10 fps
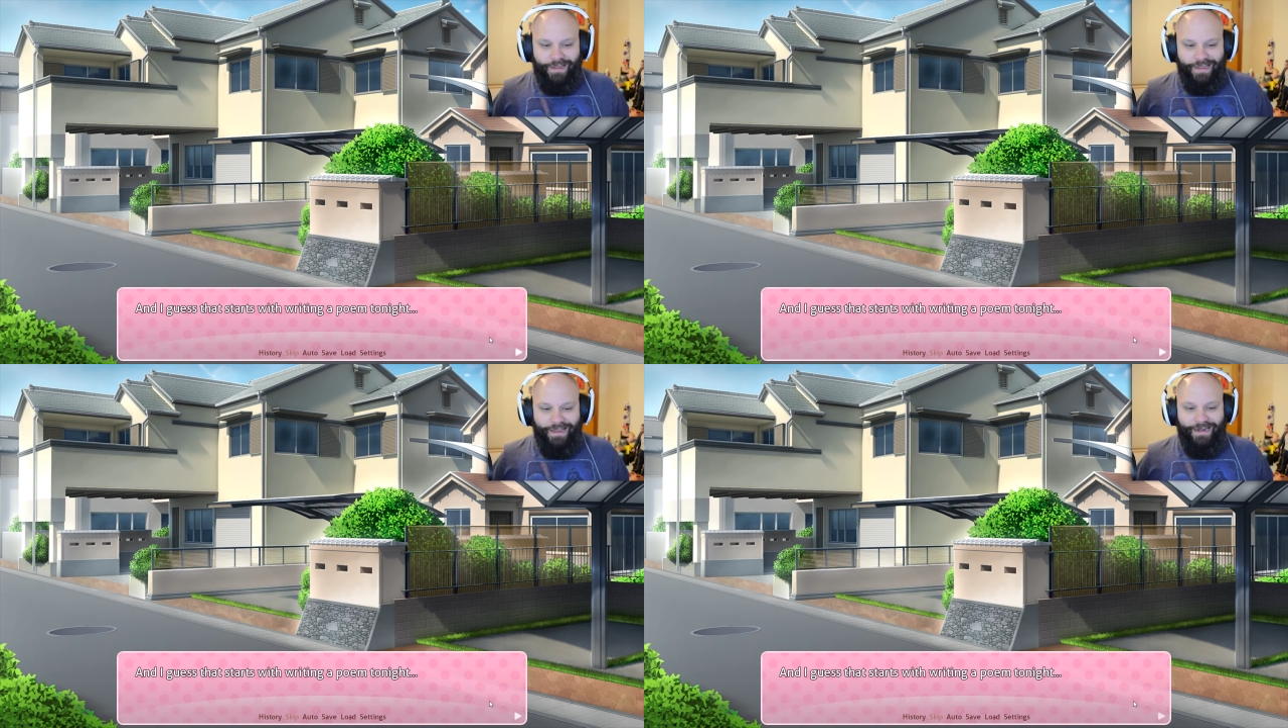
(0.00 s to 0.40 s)

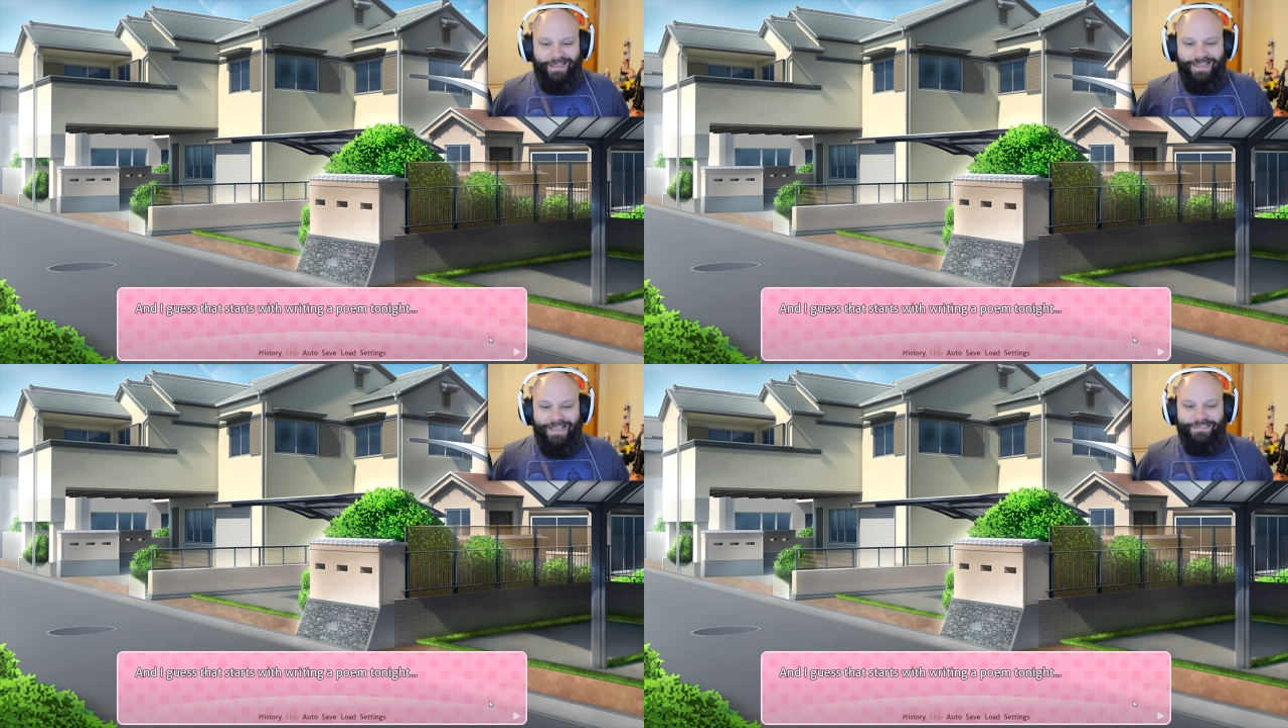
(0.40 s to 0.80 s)
And I
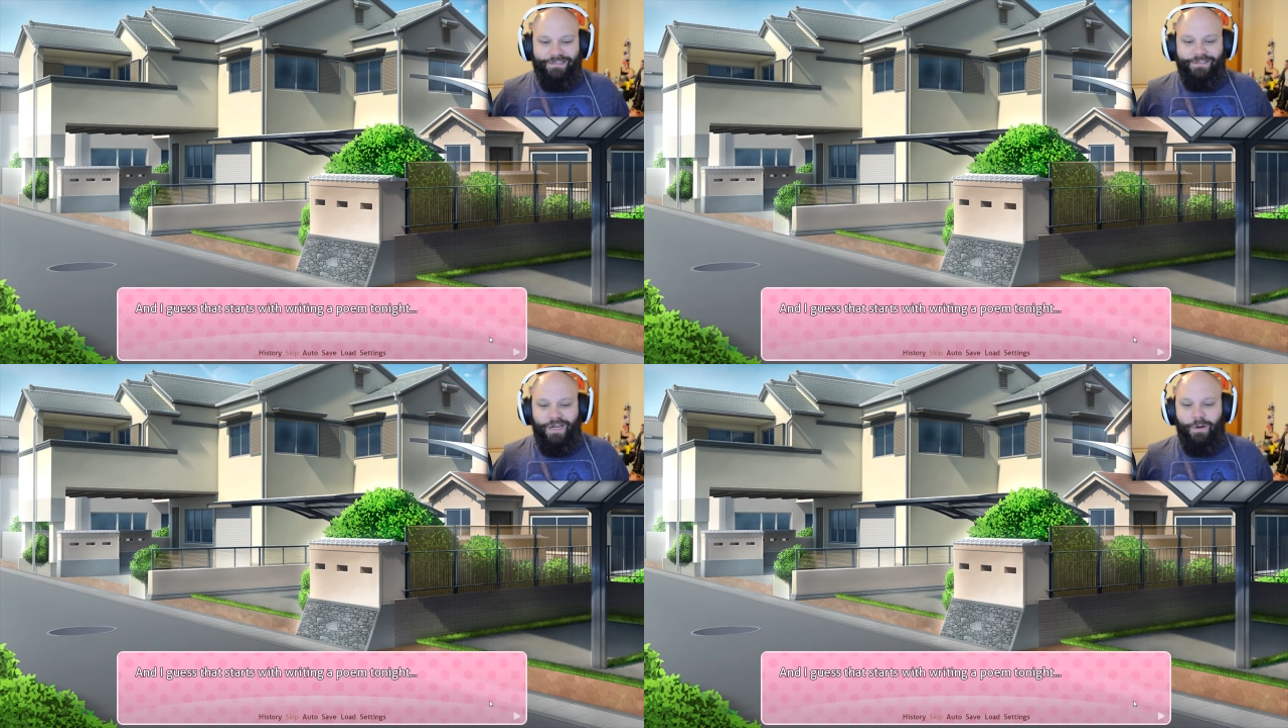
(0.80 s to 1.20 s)
guess I'll
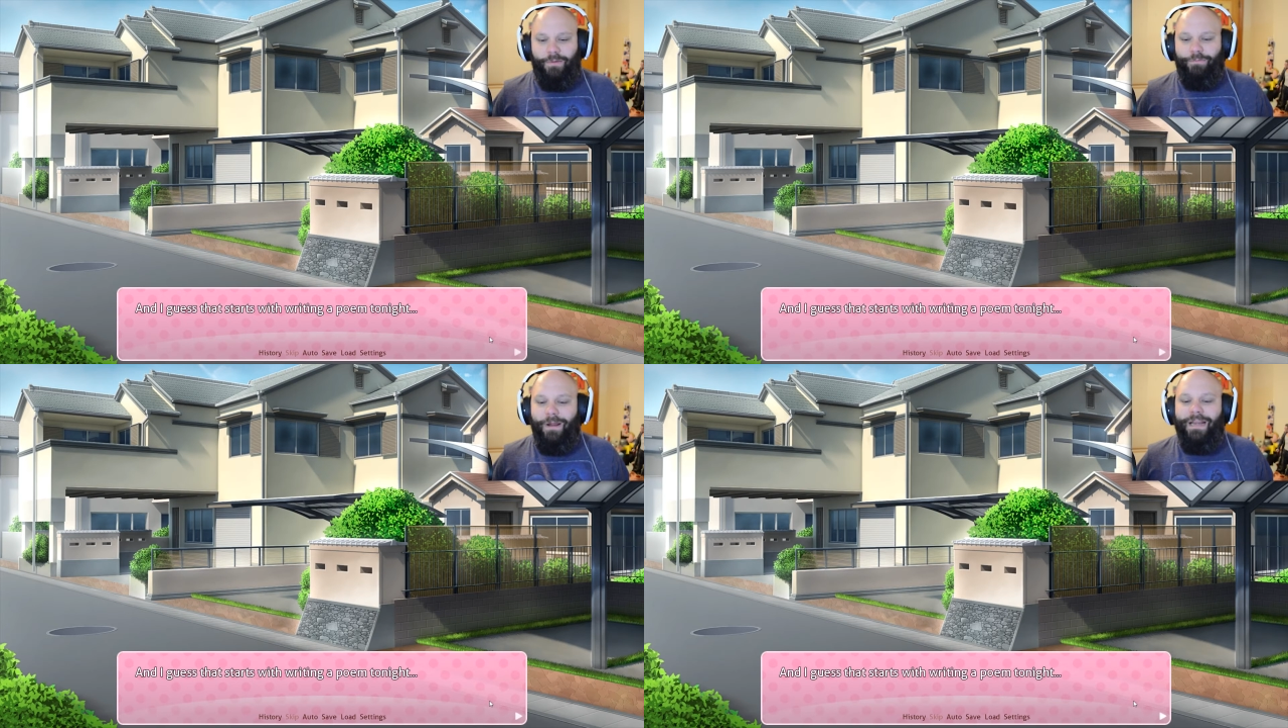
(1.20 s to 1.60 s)
start
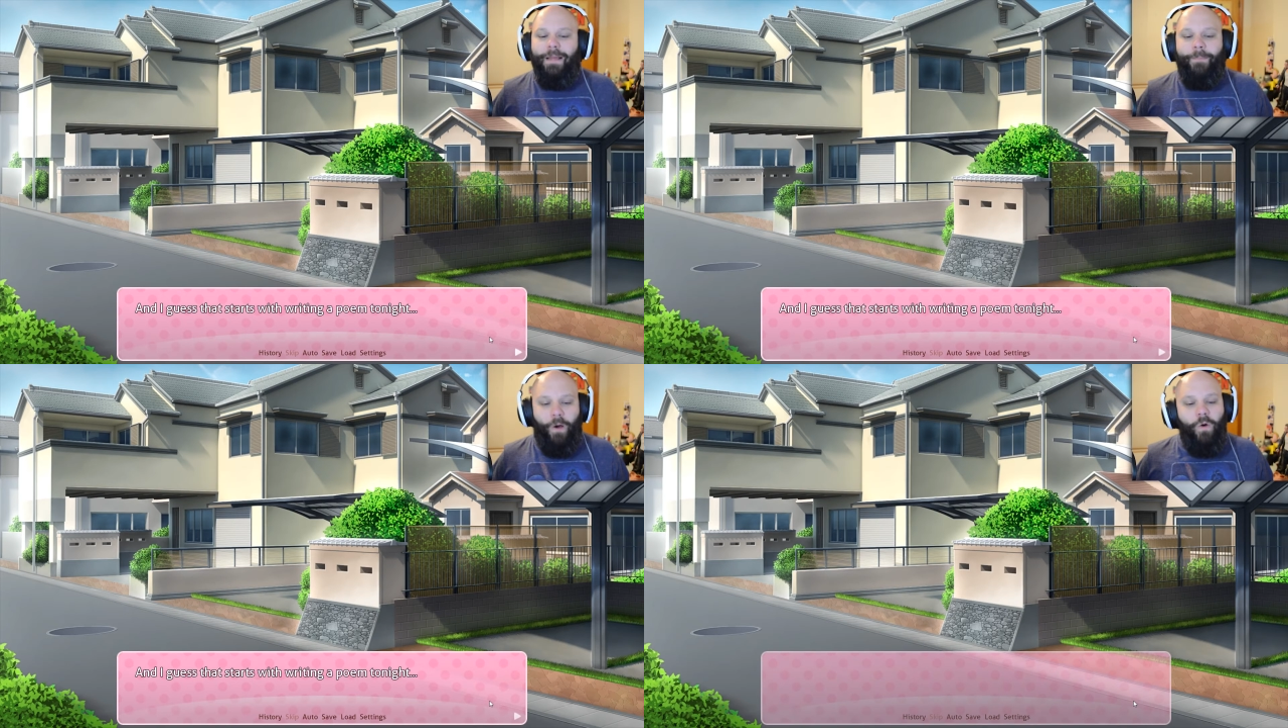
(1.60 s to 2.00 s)
with writing
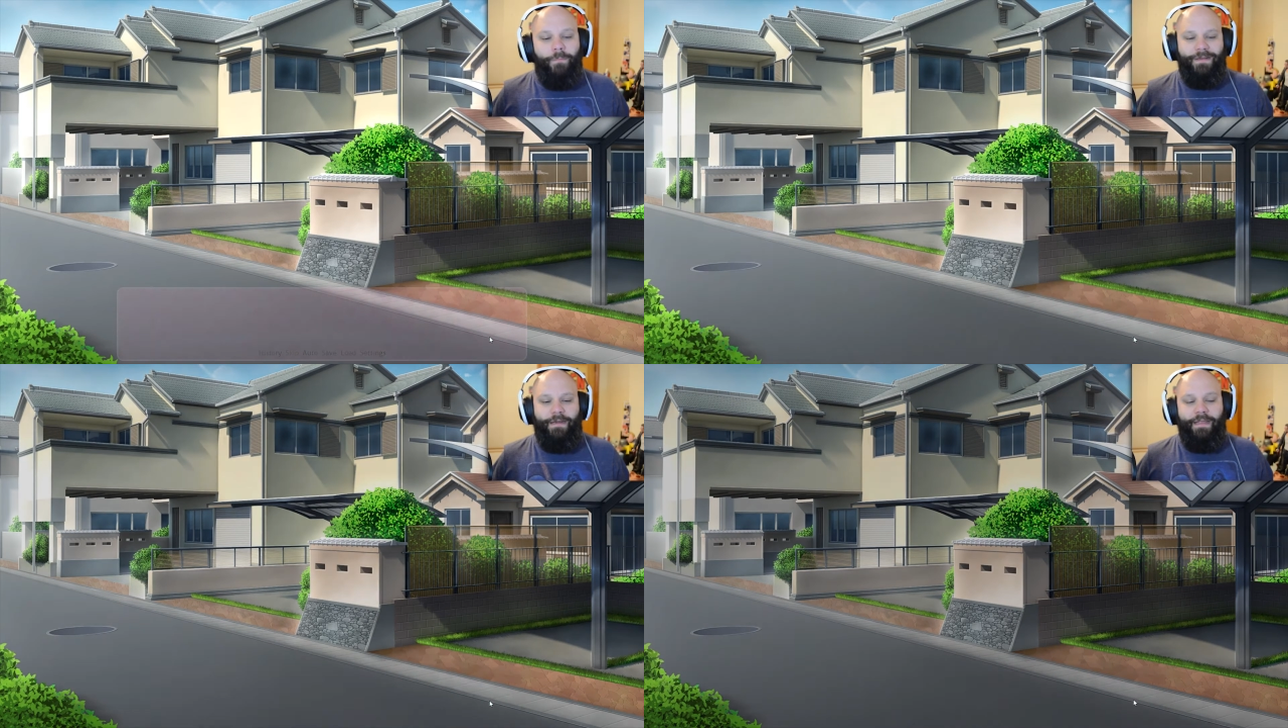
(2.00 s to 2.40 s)
a
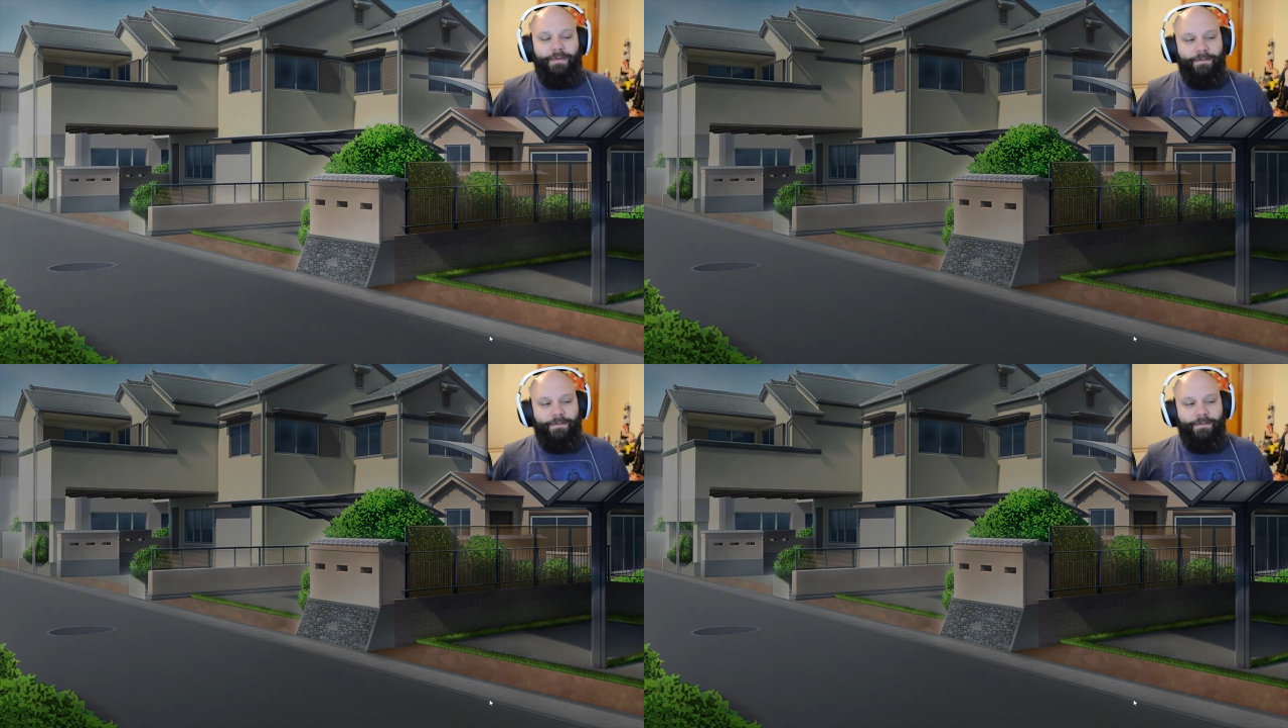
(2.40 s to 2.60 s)
poem tonight.